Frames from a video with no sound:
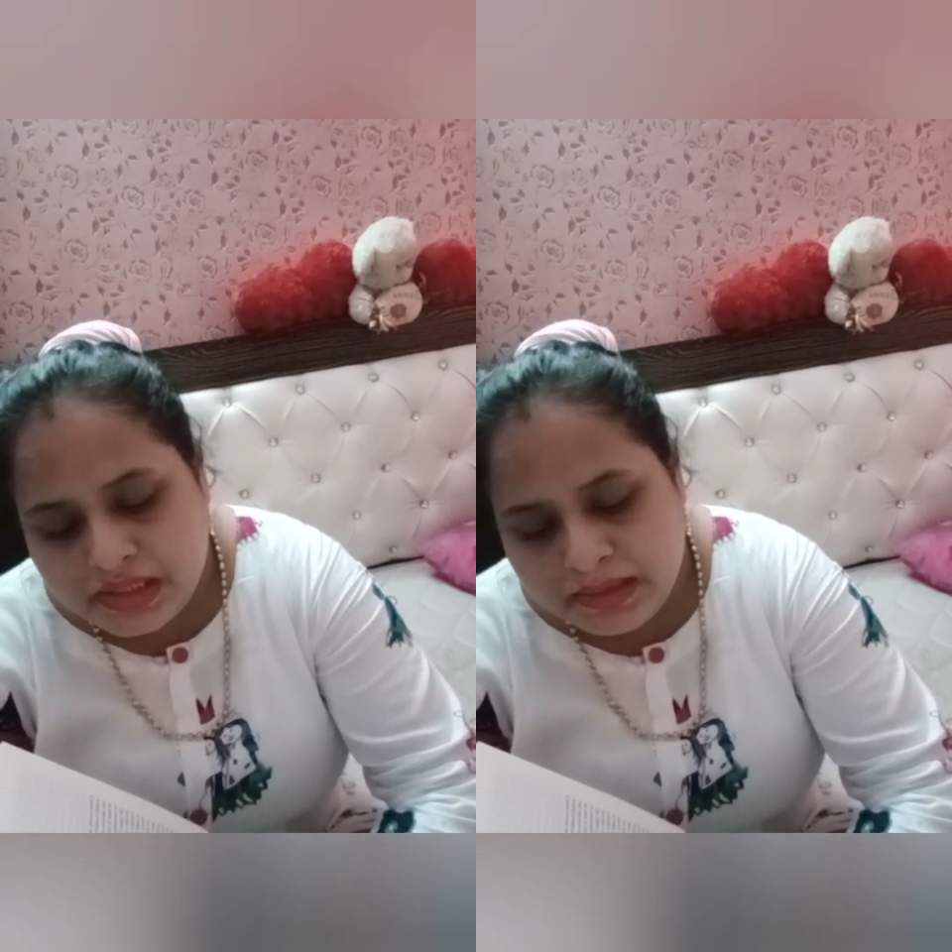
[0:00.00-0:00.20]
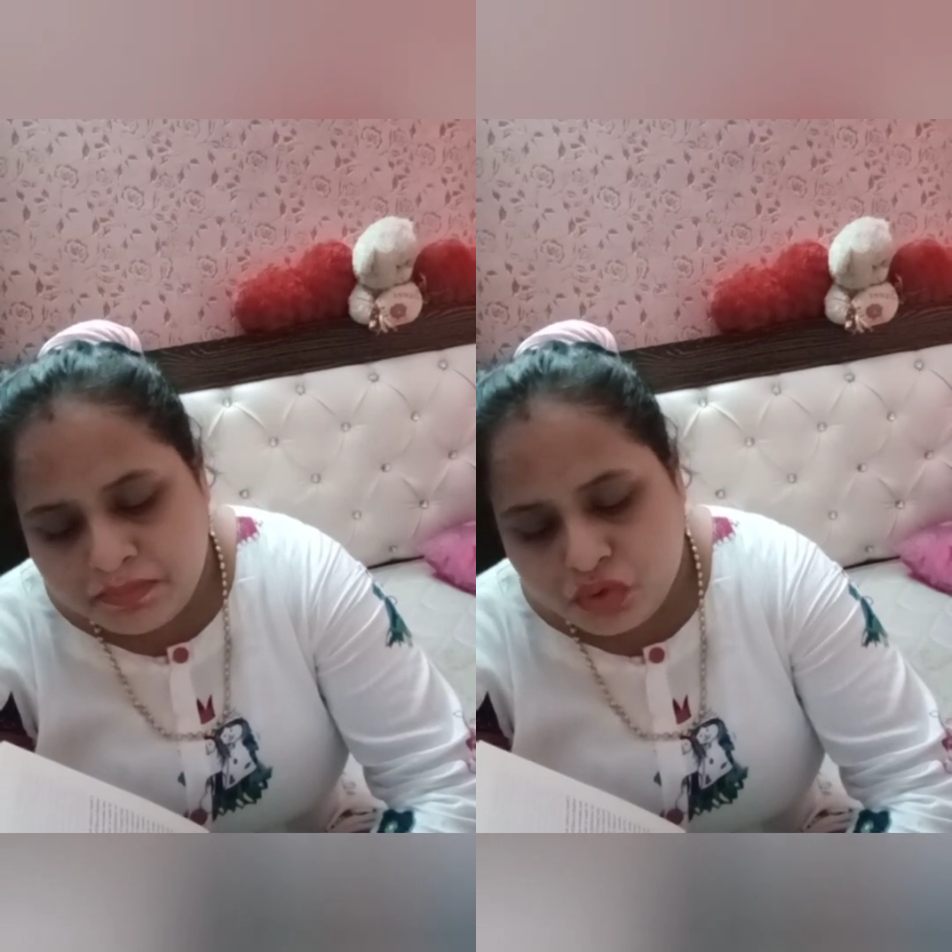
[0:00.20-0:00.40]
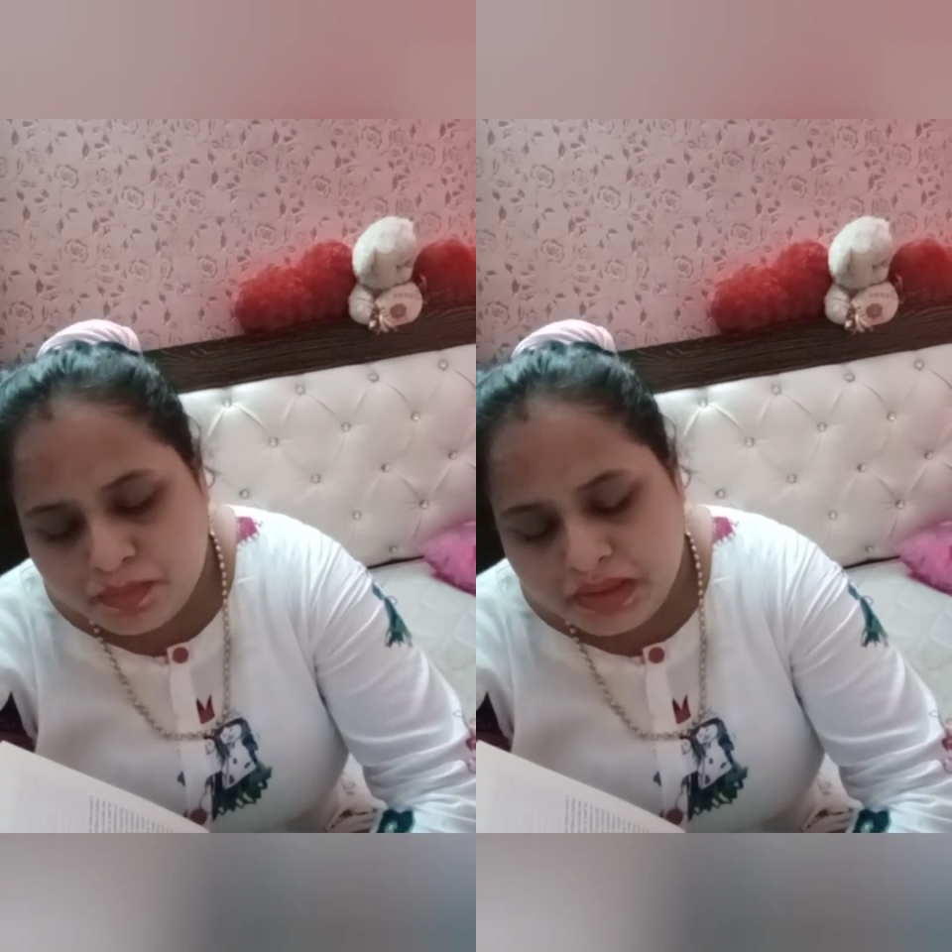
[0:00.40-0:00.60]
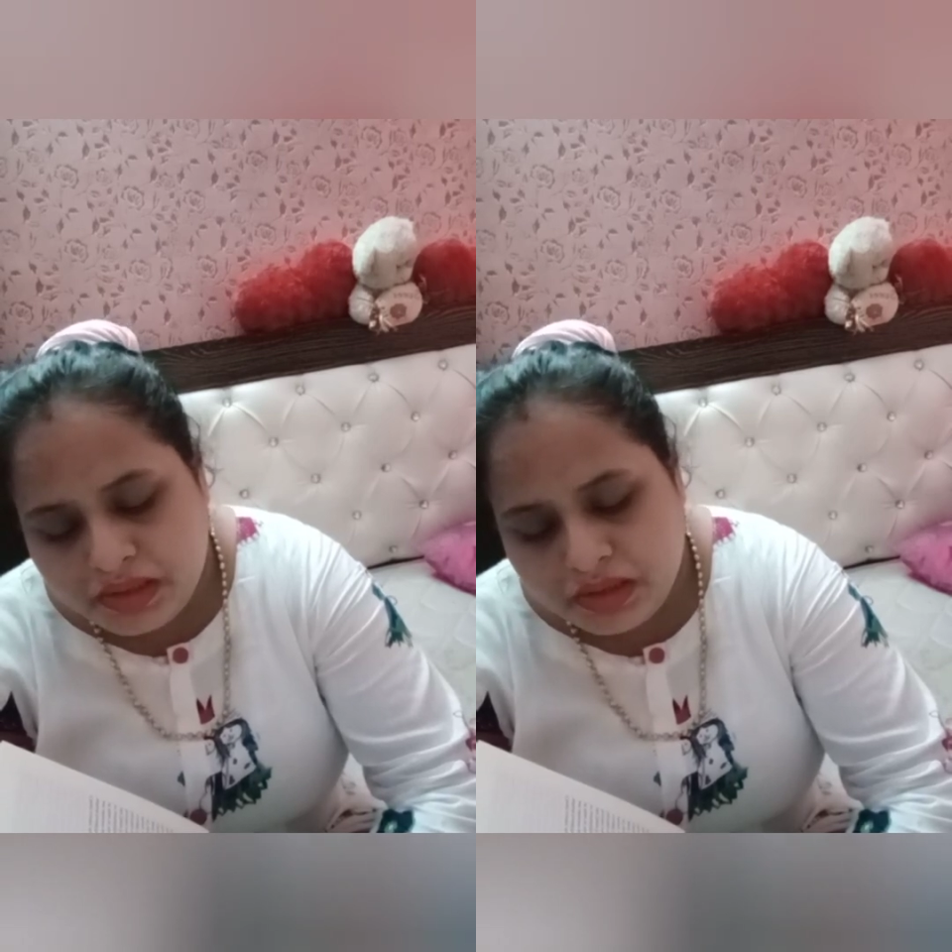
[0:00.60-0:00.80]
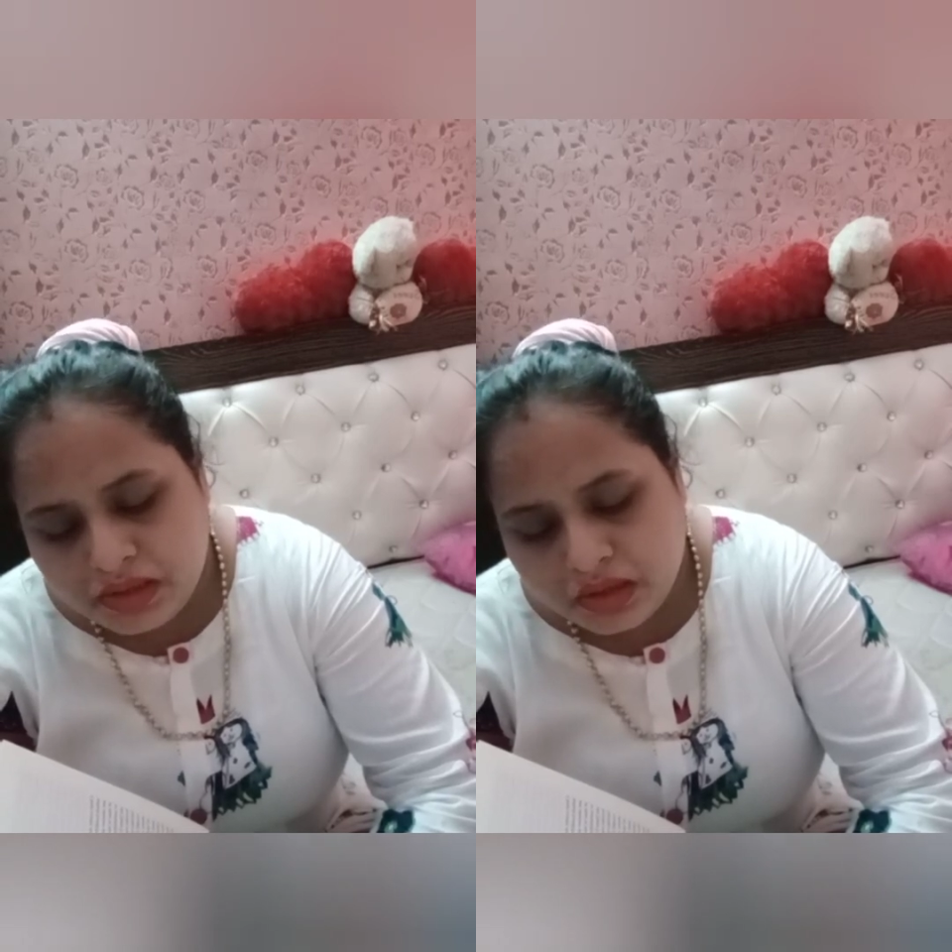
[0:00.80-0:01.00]
the same
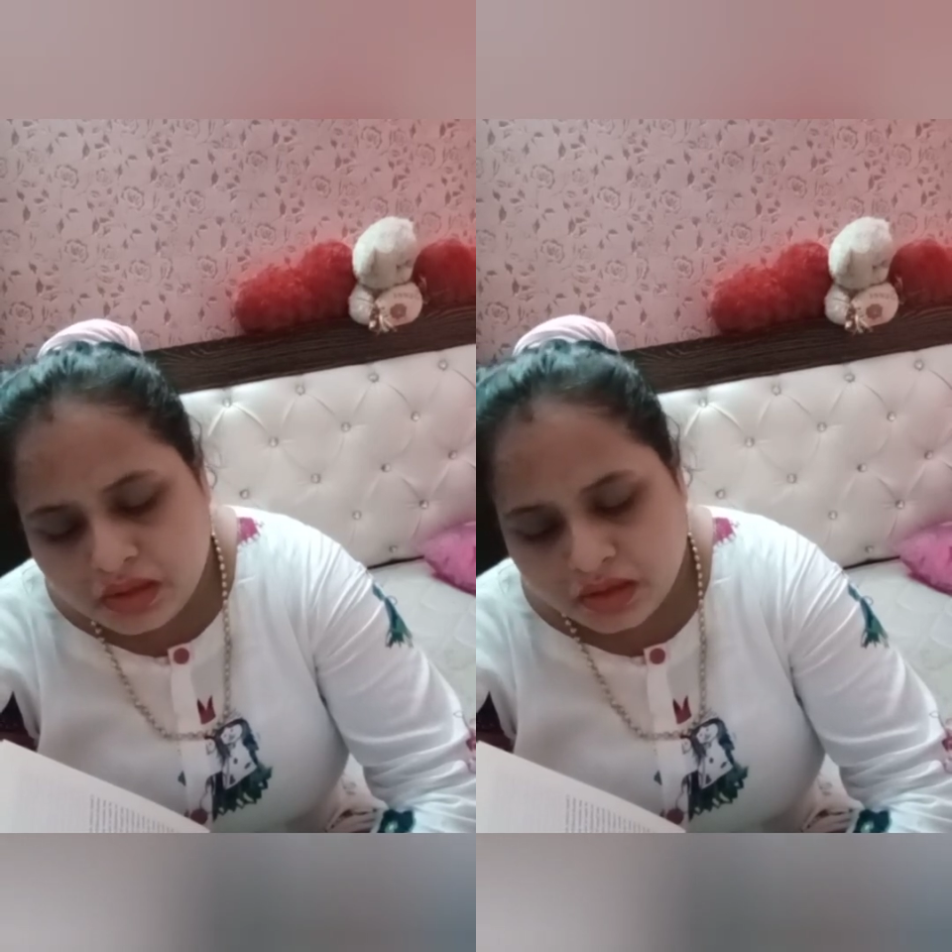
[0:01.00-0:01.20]
time